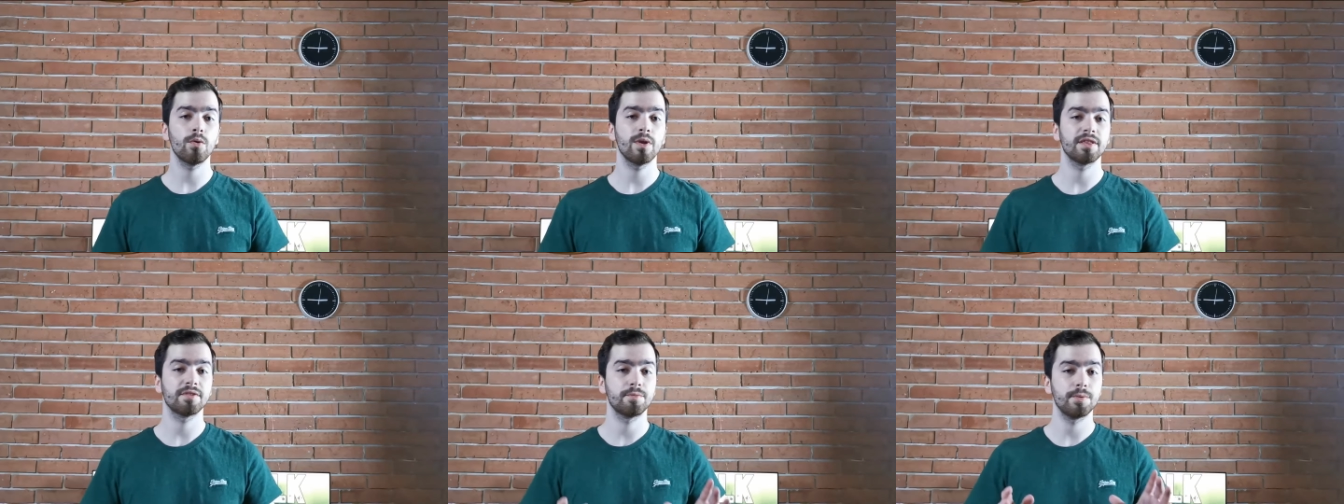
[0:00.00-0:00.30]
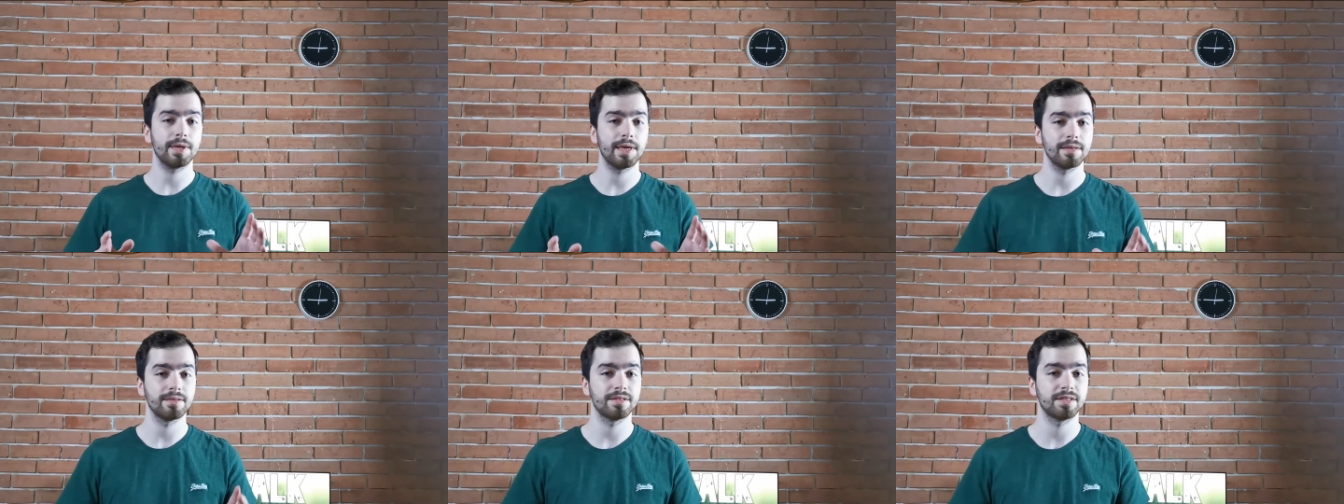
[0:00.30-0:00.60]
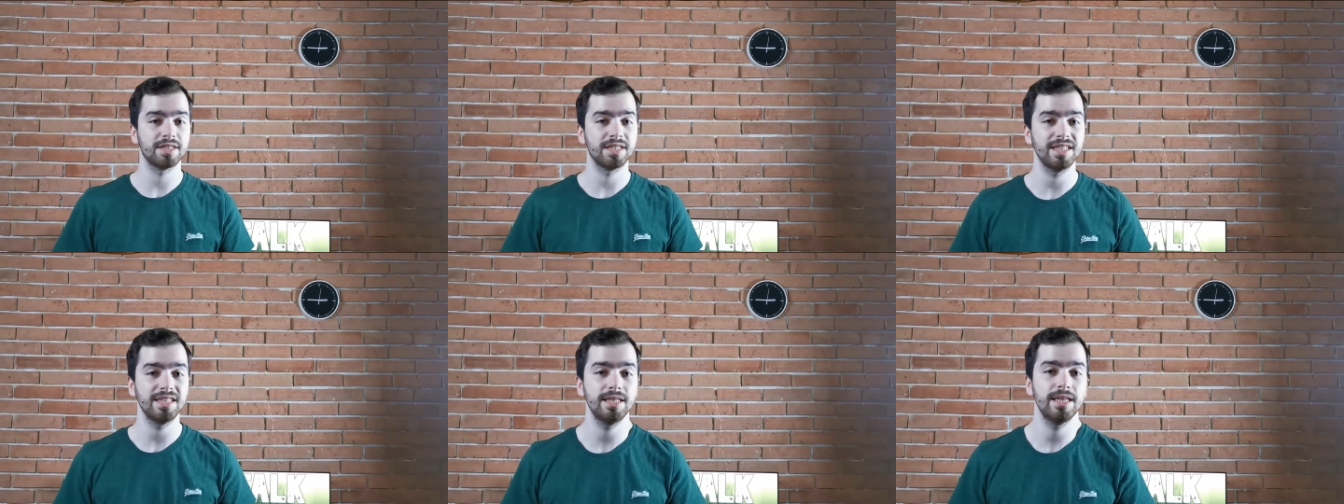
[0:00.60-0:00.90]
of all, as we can
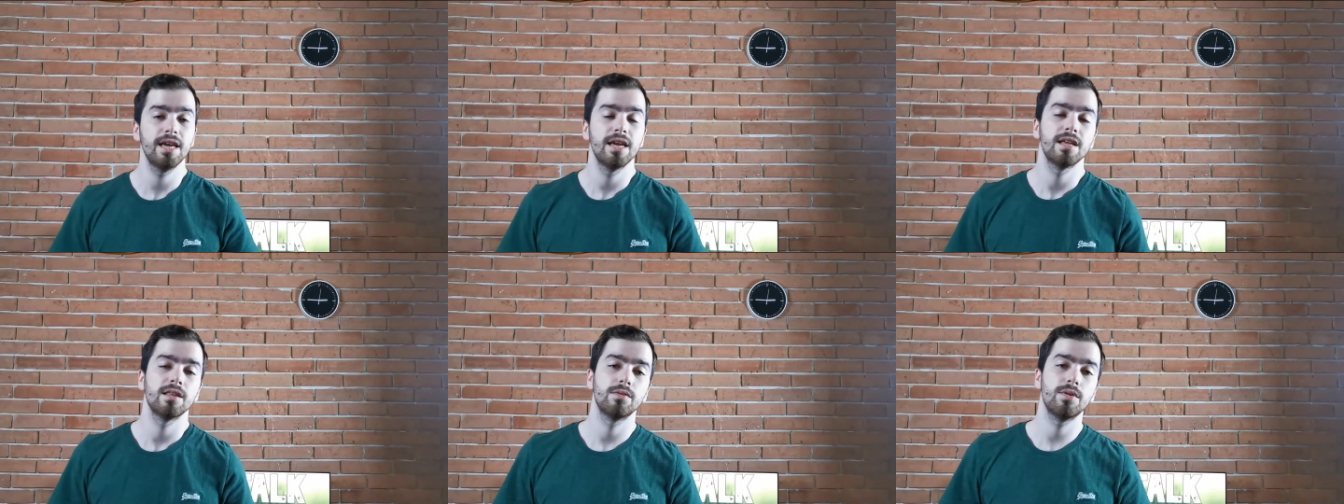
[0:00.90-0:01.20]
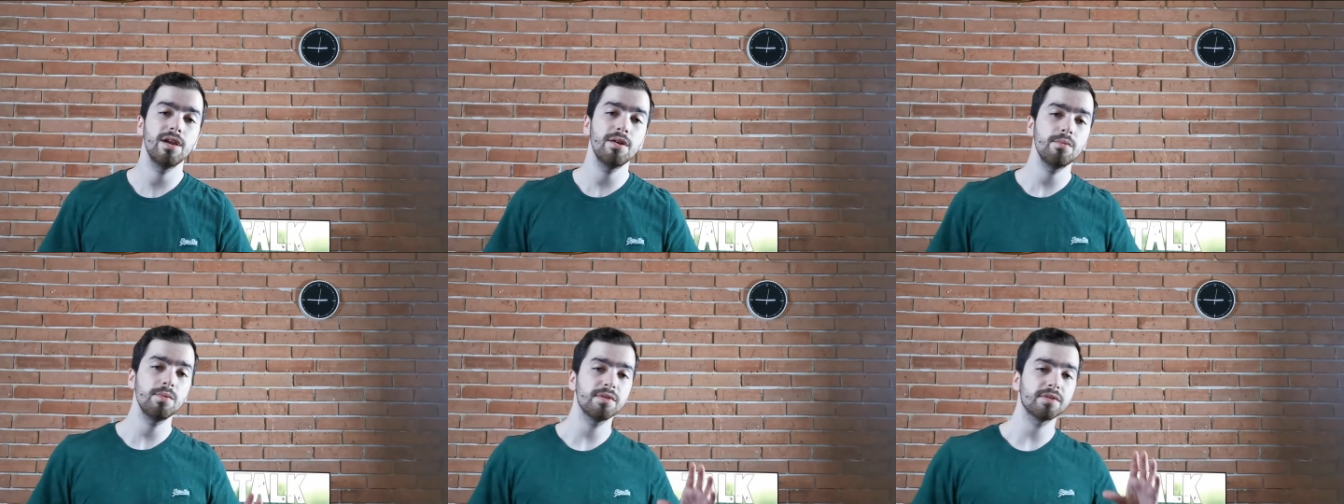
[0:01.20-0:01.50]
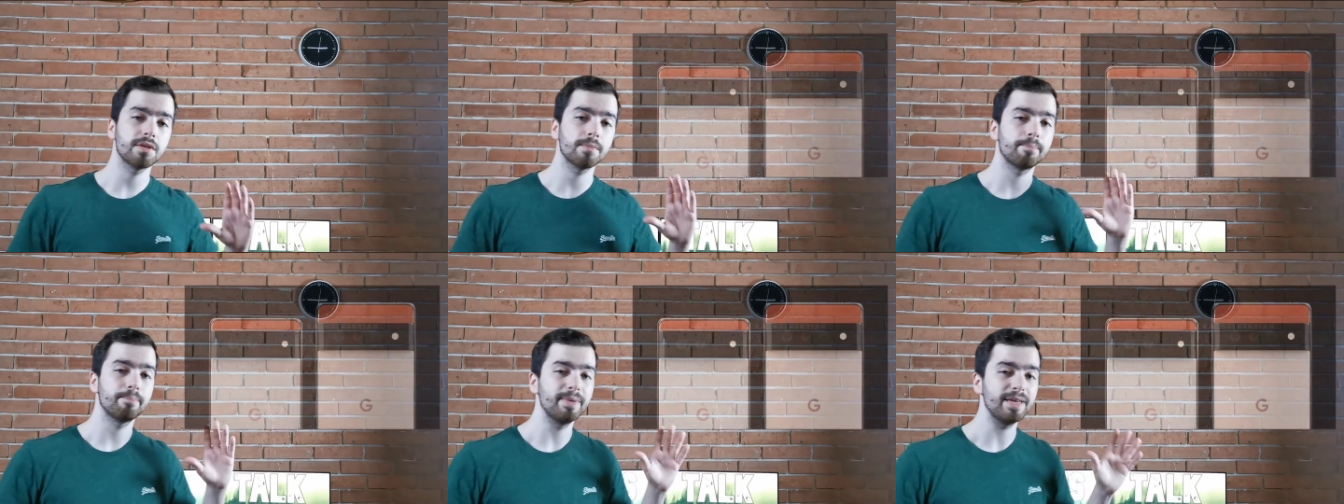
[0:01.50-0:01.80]
see, there
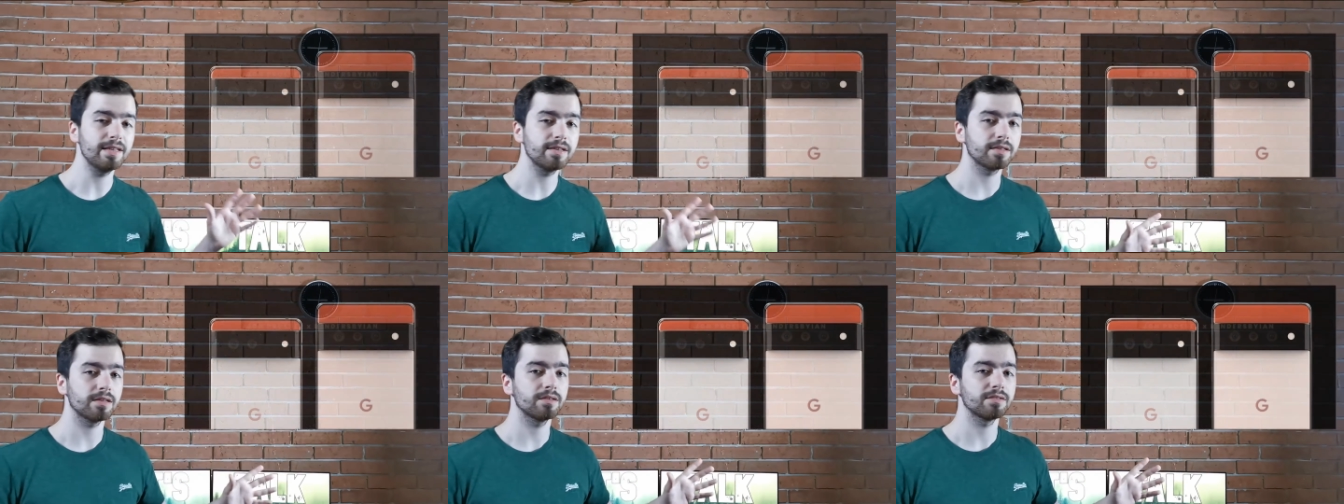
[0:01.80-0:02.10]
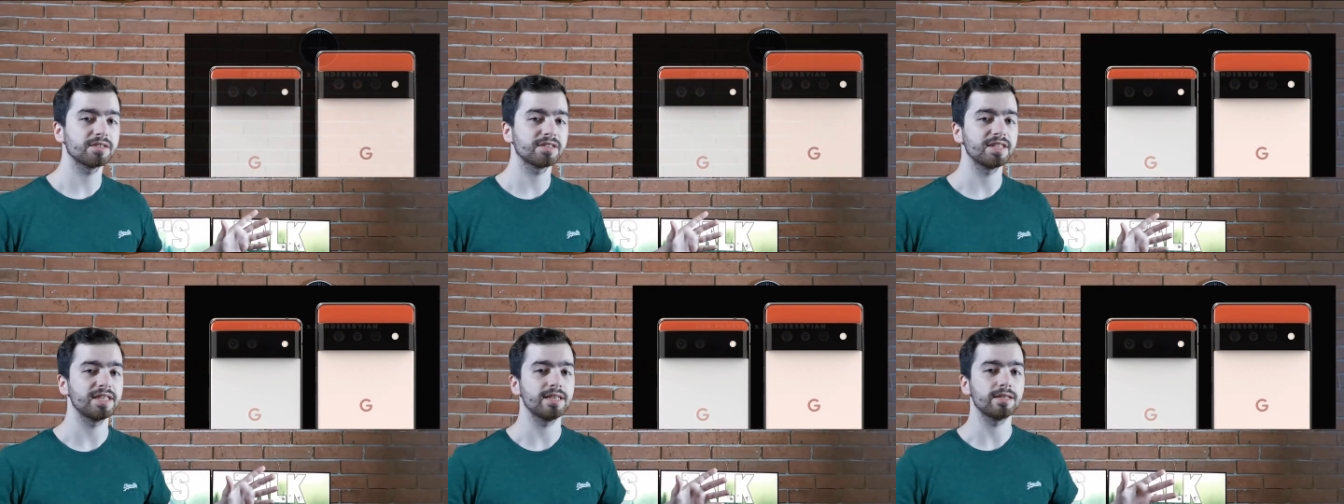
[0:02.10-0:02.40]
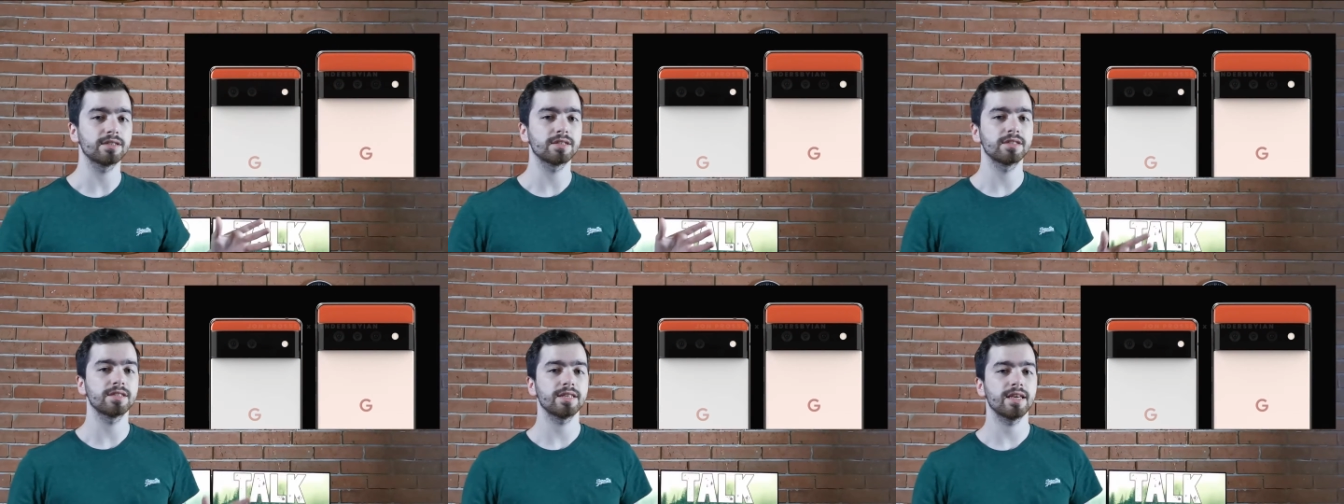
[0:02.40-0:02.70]
is the Pixel
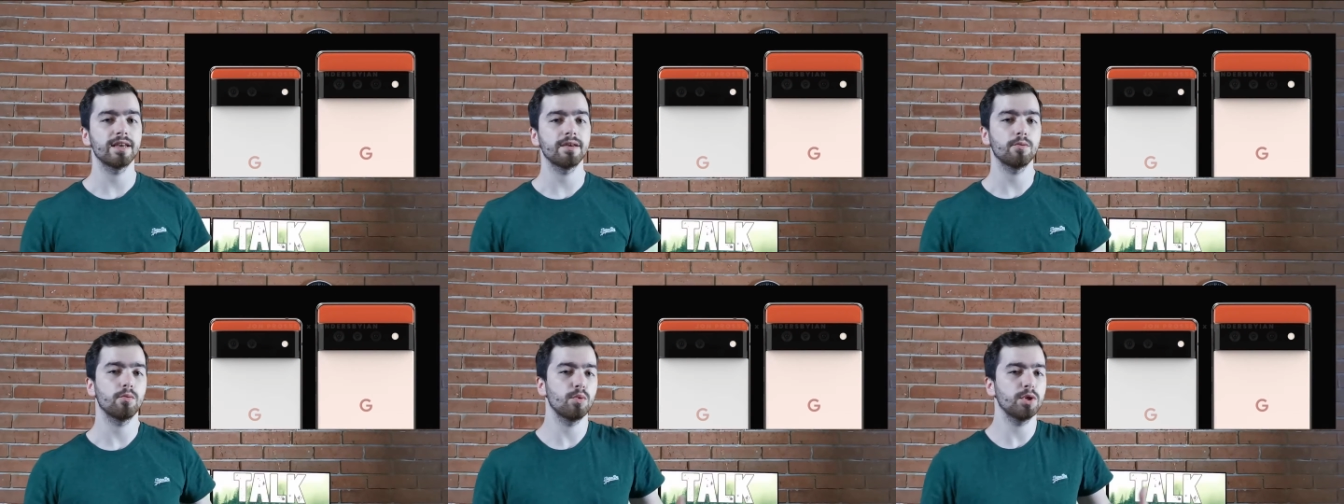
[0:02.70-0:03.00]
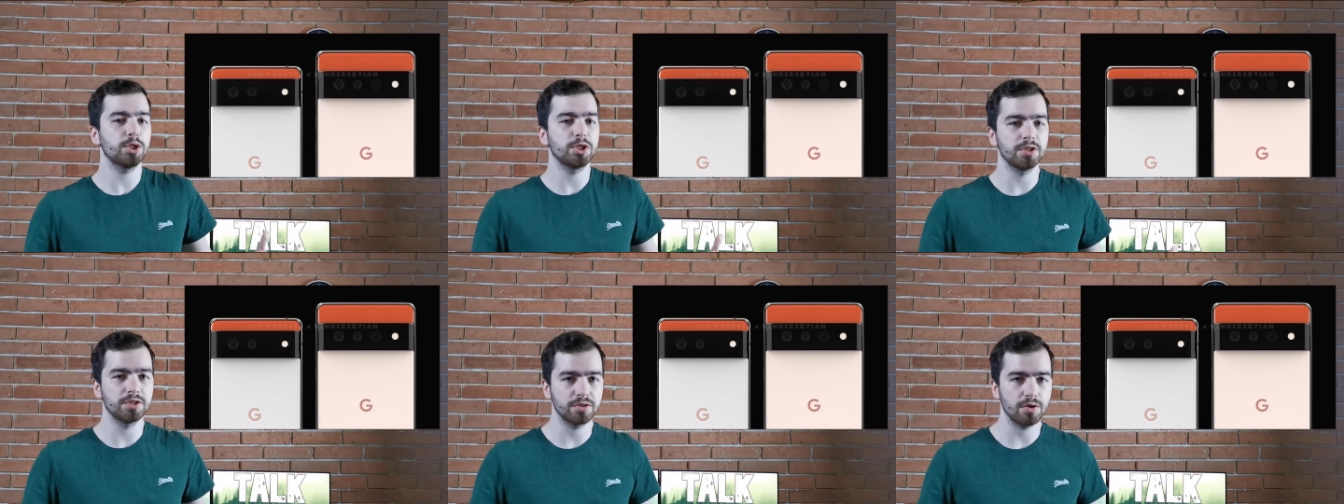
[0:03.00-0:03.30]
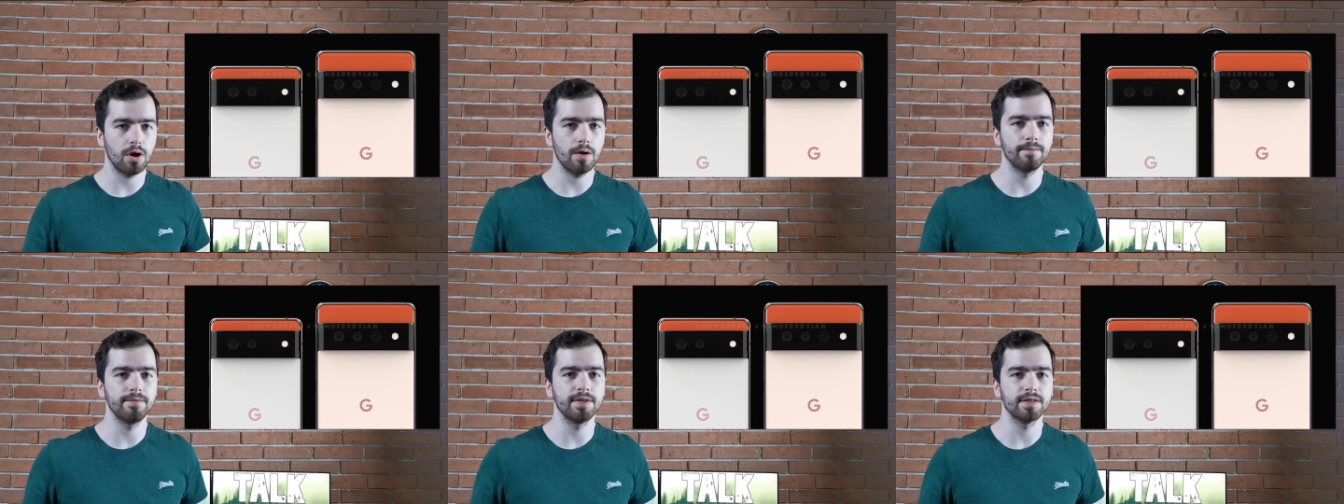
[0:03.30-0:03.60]
six, which
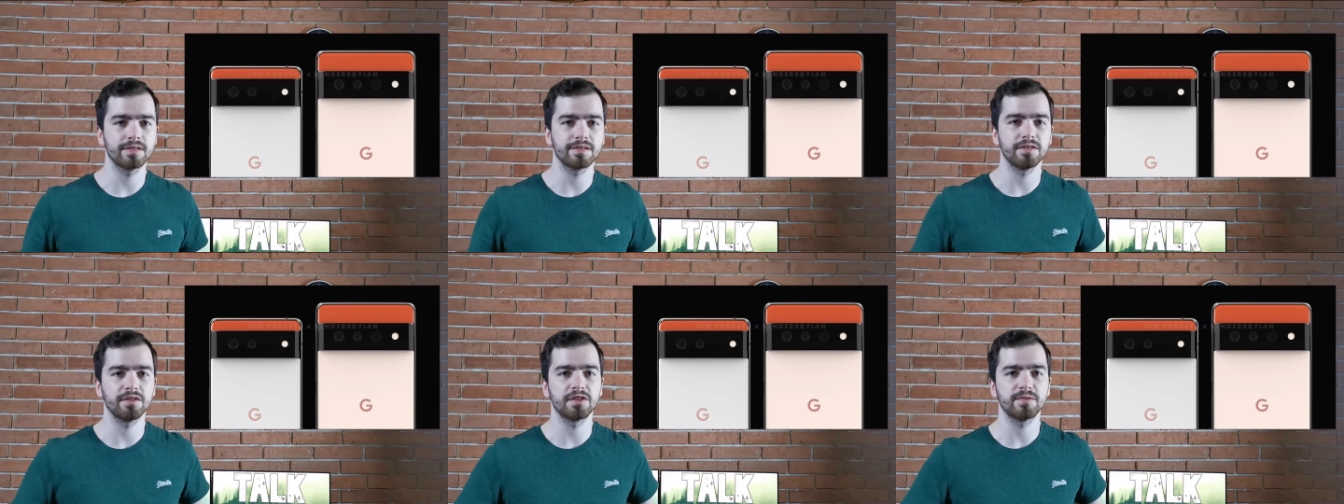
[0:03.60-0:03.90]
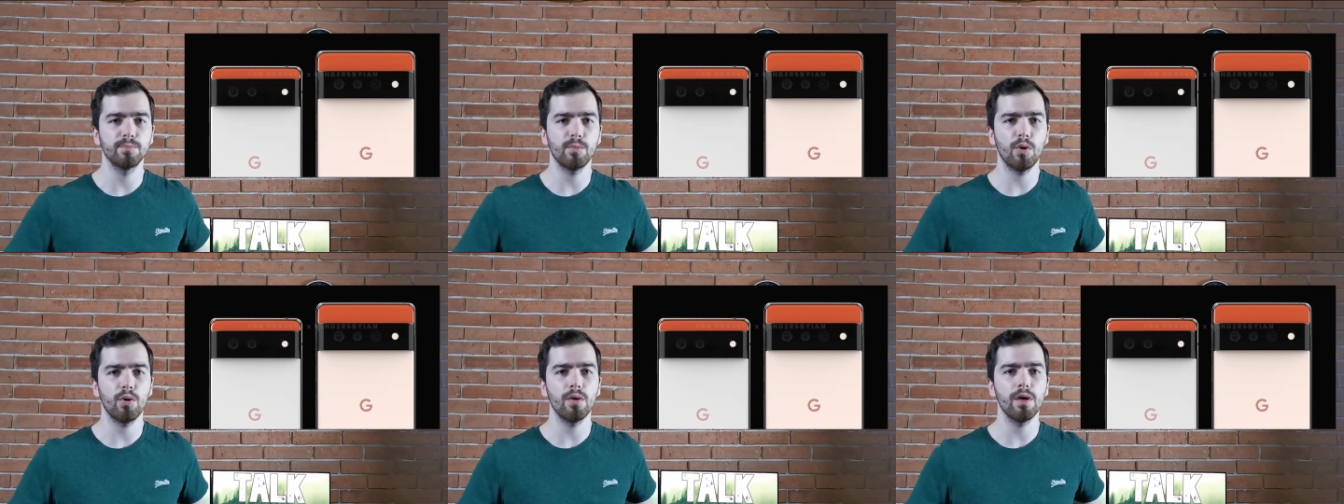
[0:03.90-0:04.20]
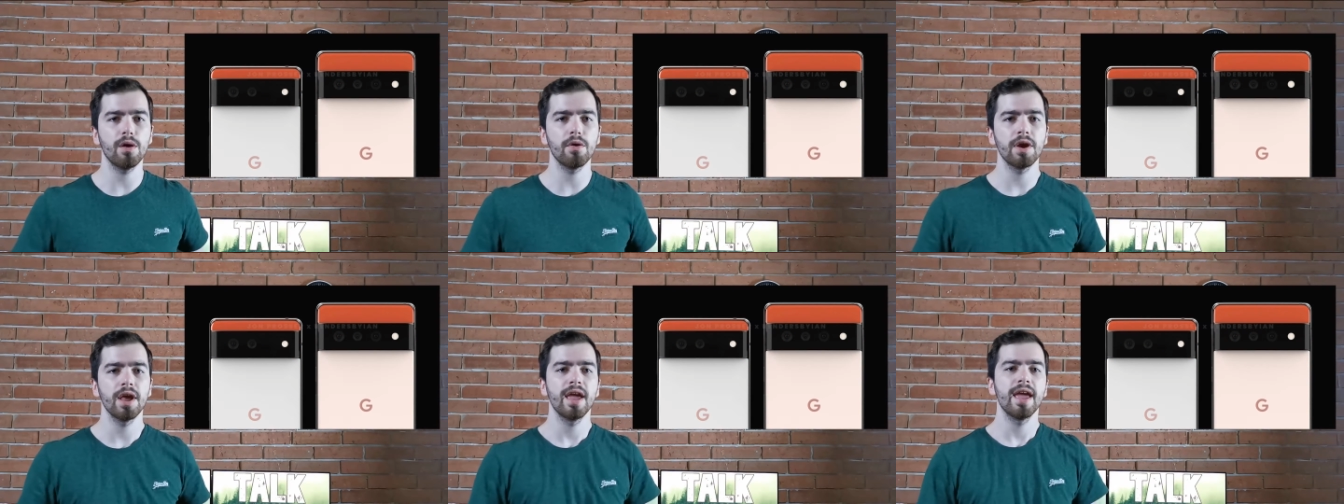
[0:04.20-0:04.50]
is obviously
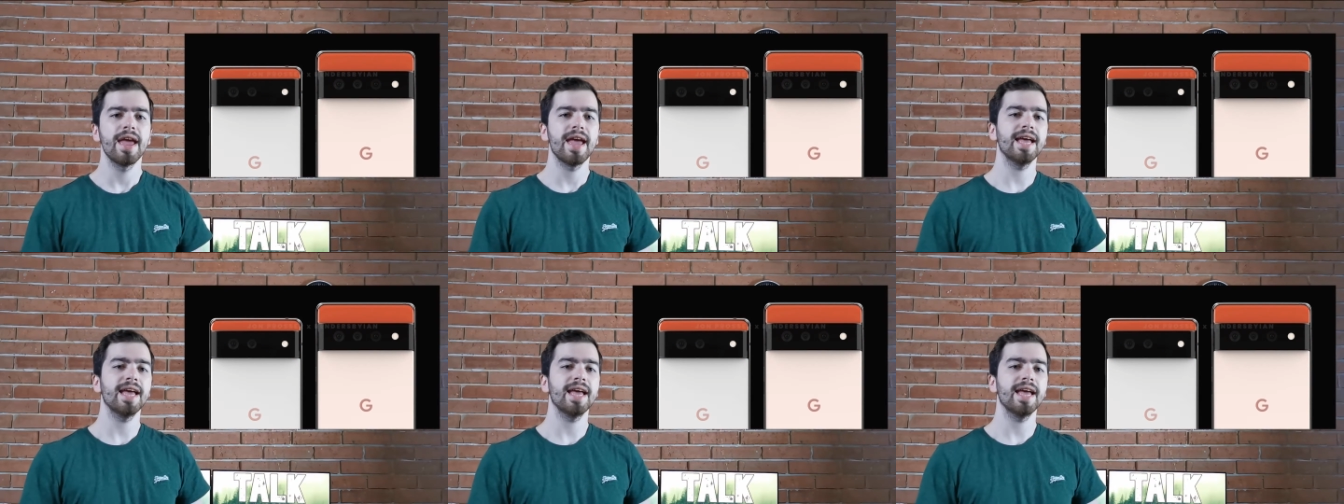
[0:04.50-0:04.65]
smaller,